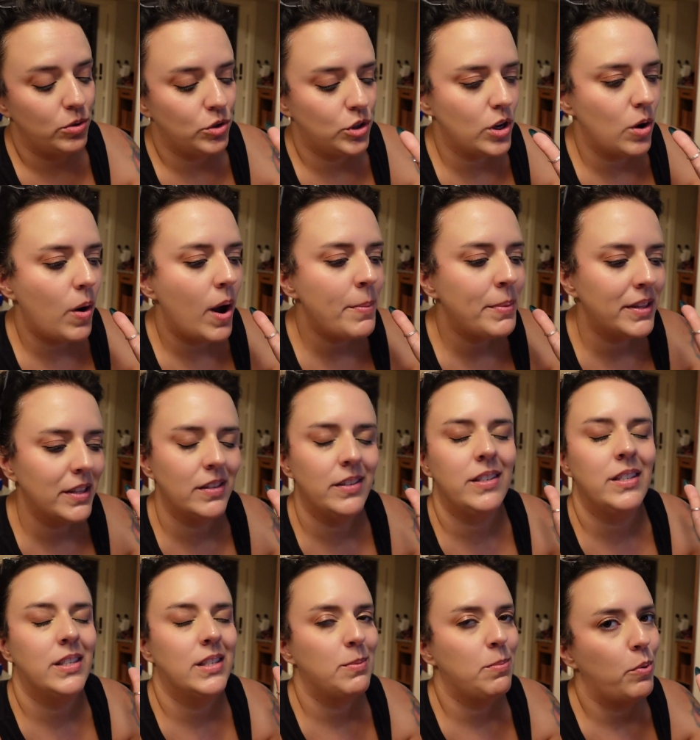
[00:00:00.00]
So I'm a little
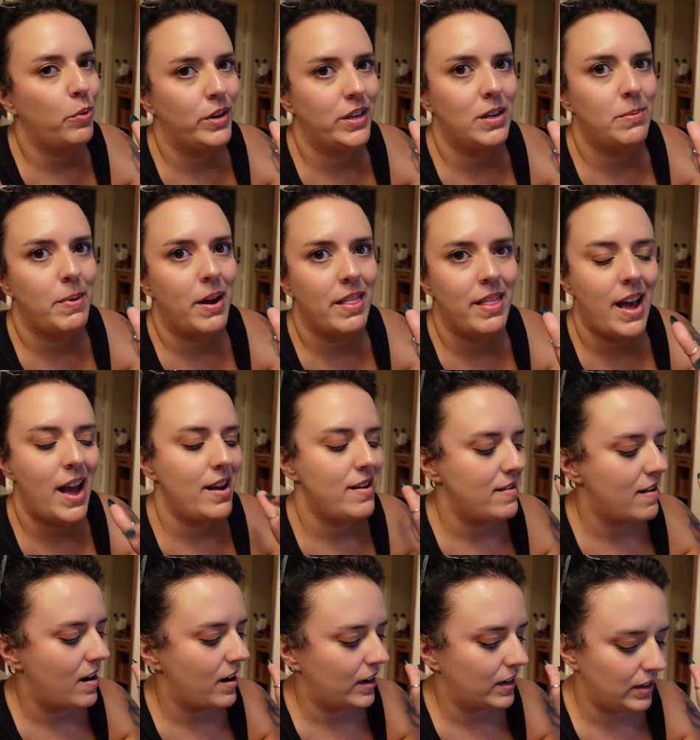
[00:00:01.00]
disappointed by that,
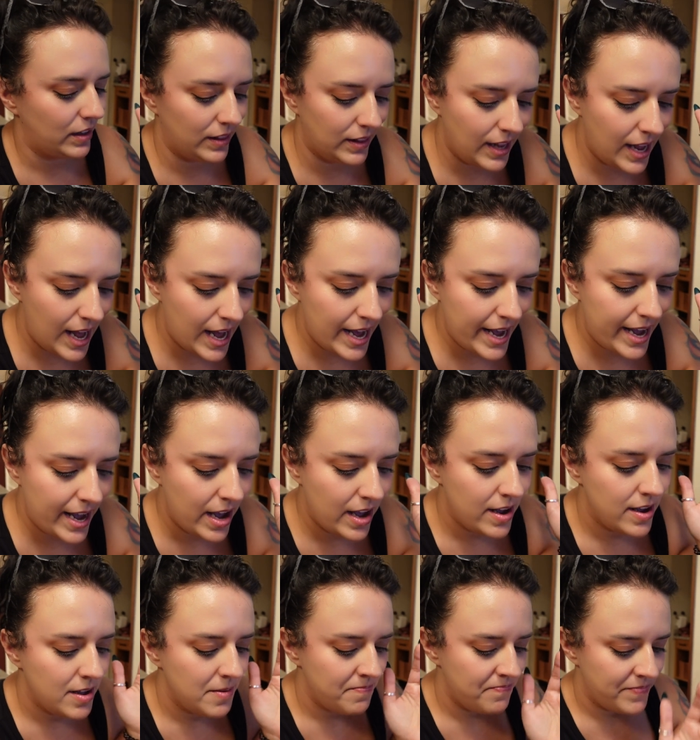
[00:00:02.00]
not going to lie.
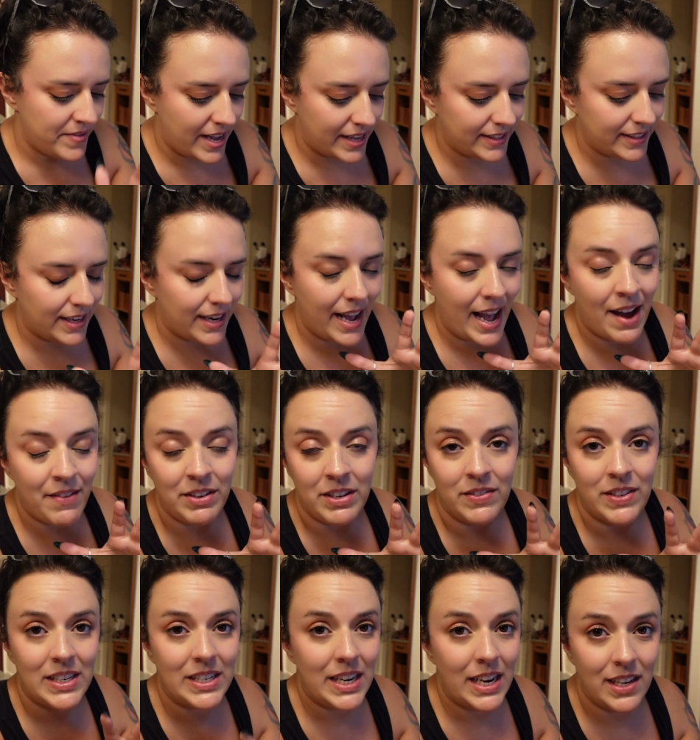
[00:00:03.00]
That said, I haven't
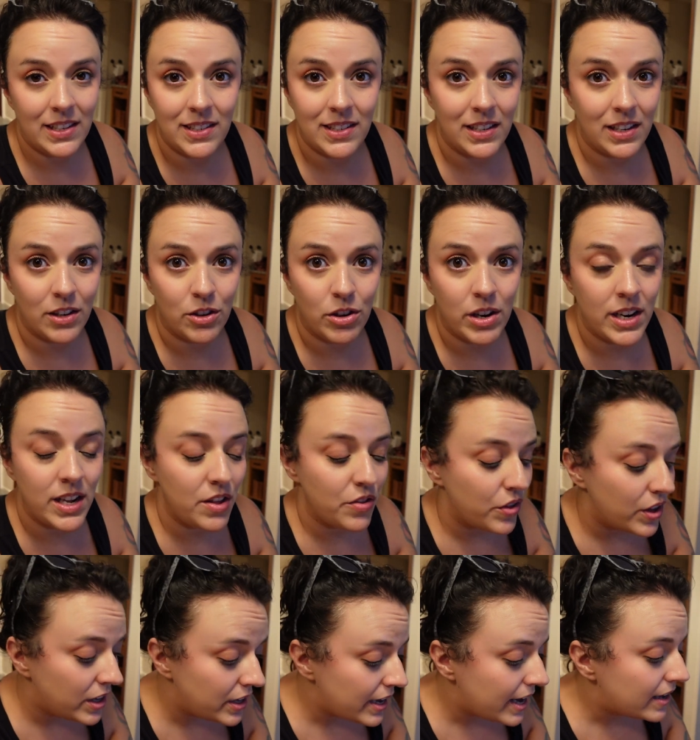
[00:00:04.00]
even tasted it or
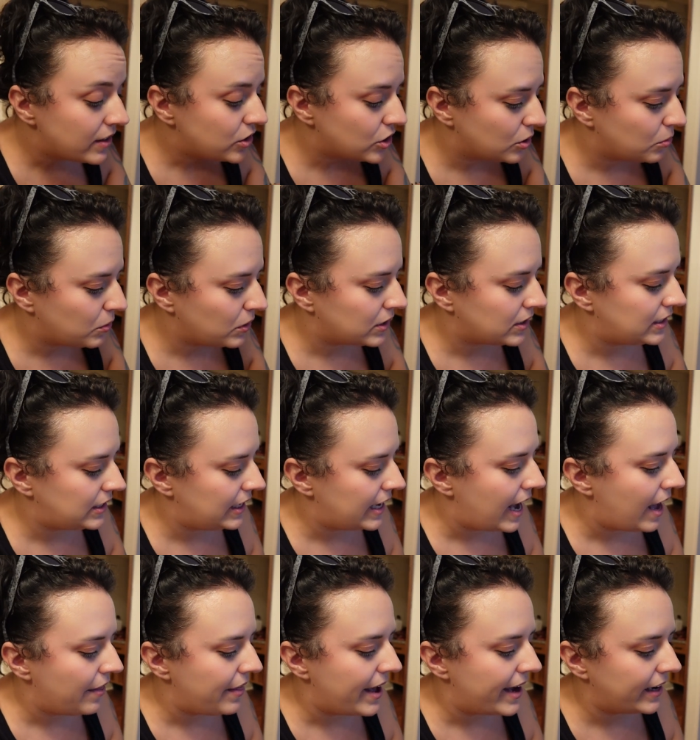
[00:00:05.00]
anything yet, so we'll see
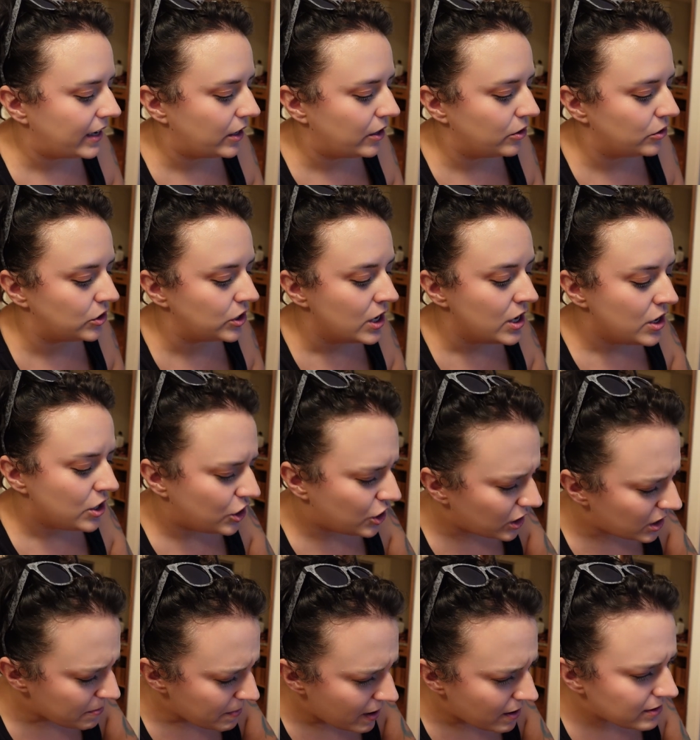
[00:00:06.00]
how that goes.
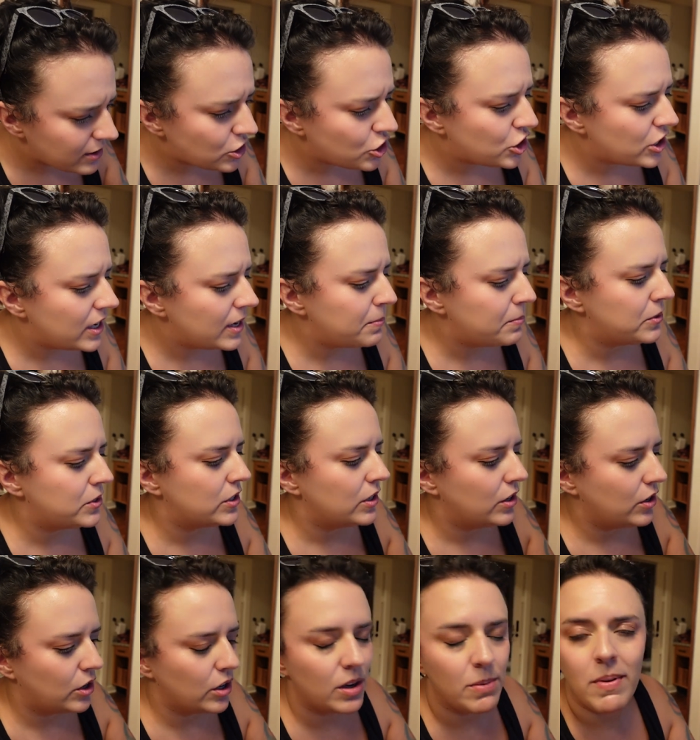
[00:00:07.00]
Good amount of chips,
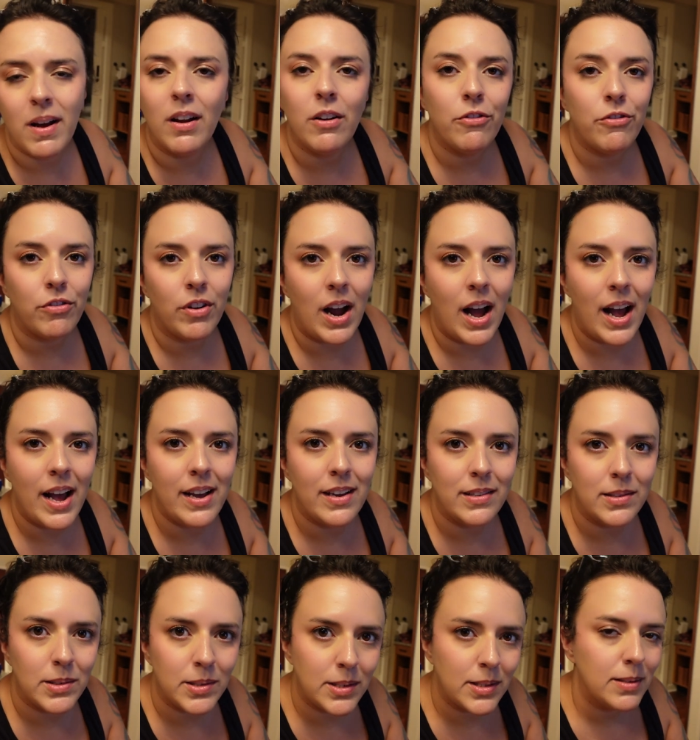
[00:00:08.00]
good amount of
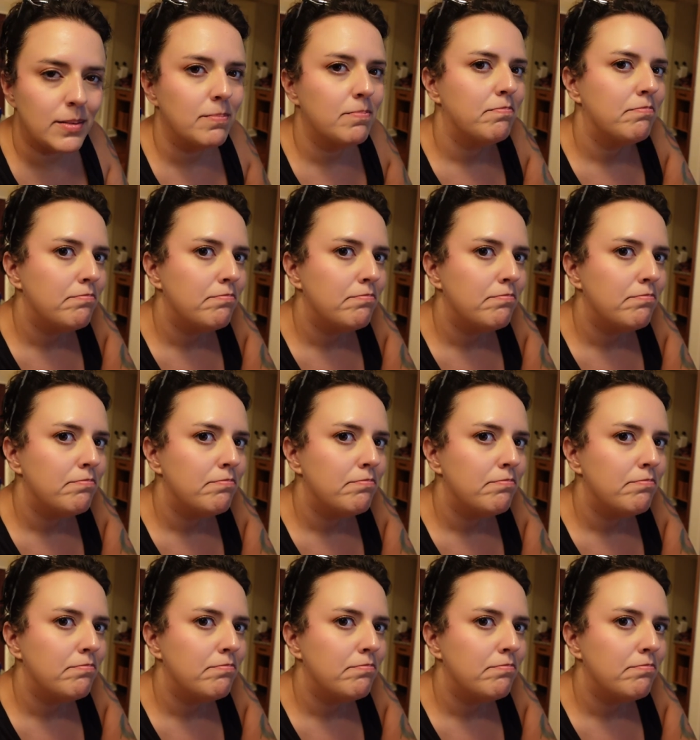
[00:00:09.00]
fries.